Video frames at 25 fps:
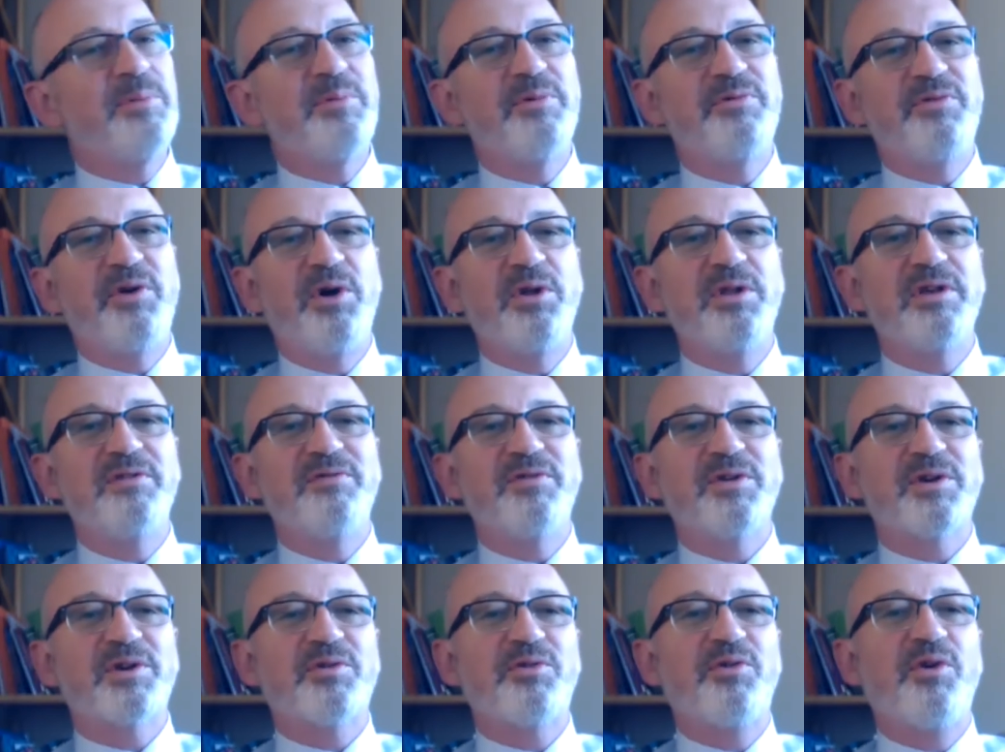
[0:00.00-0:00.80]
of
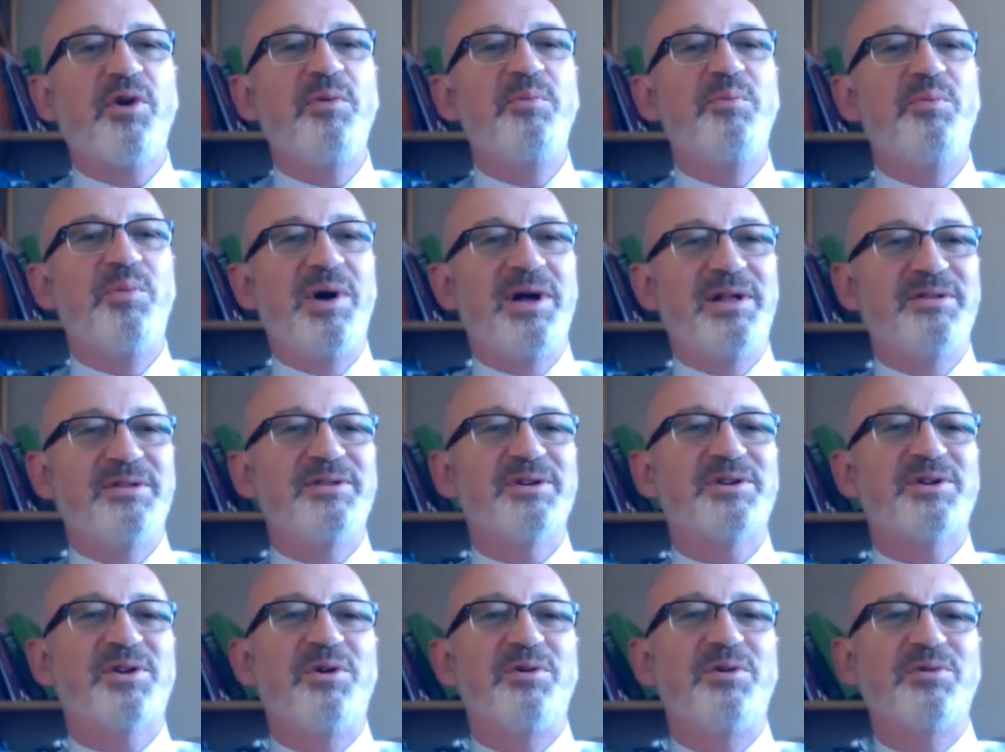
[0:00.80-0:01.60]
Oliver Cromwell,
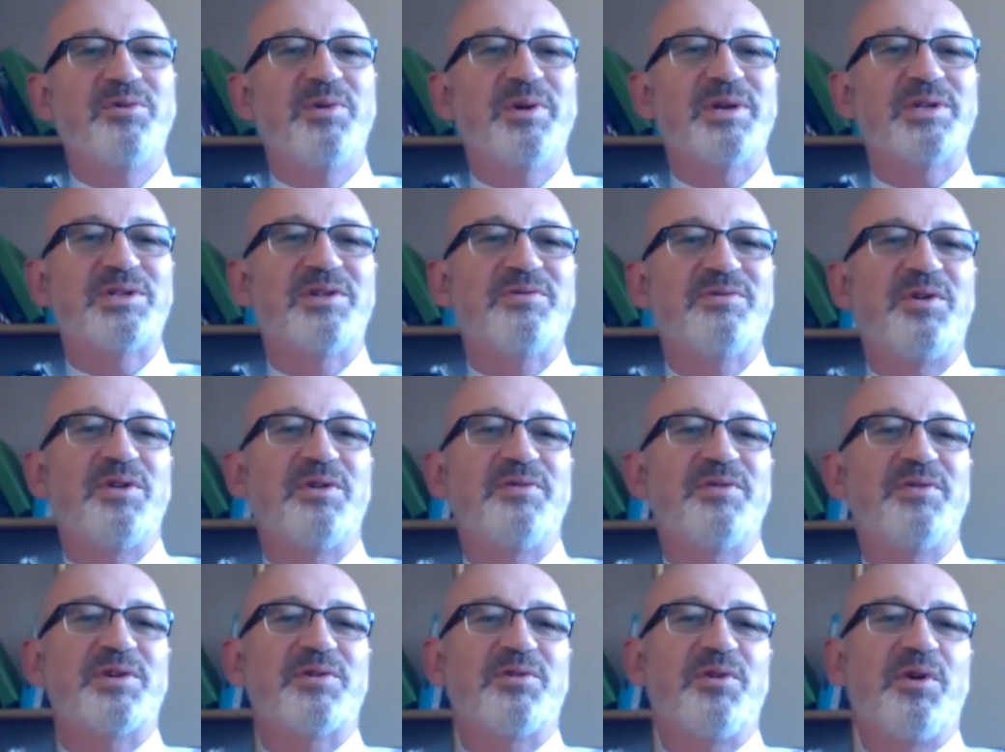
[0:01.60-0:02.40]
the conquest of
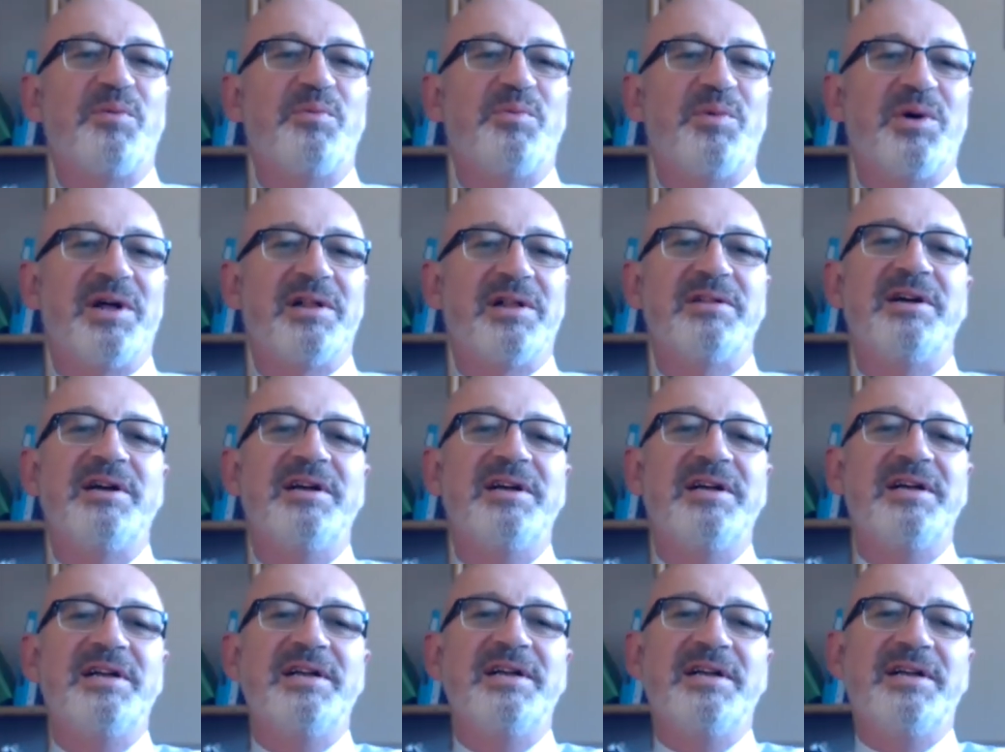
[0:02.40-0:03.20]
Oliver Cromwell,
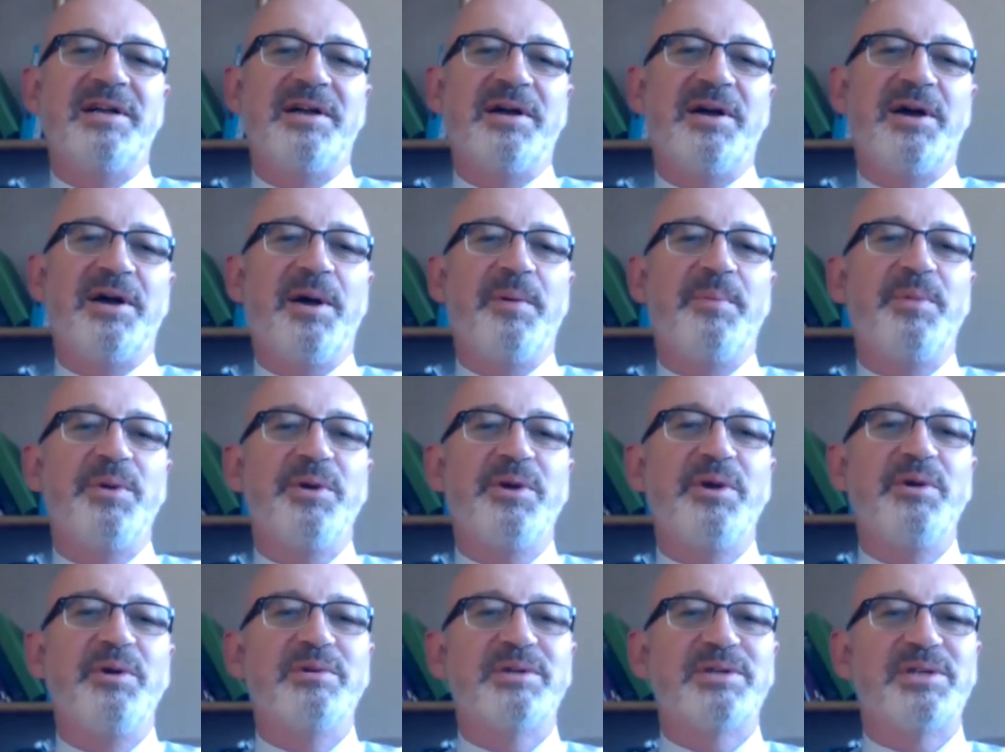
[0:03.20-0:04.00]
um,
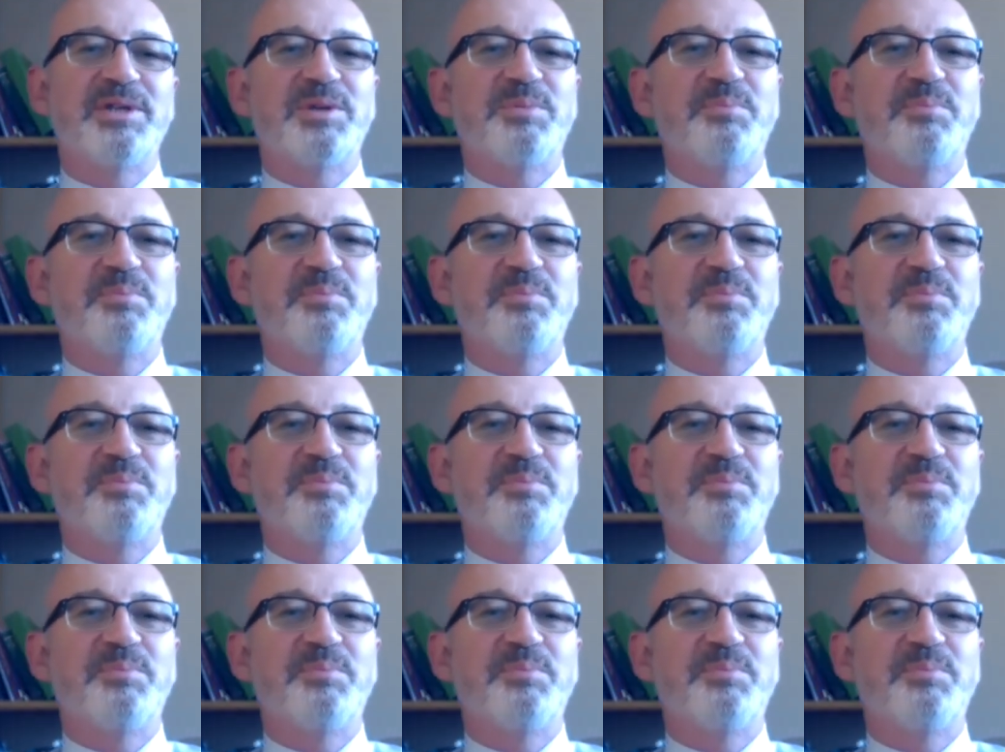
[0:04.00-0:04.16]
who was this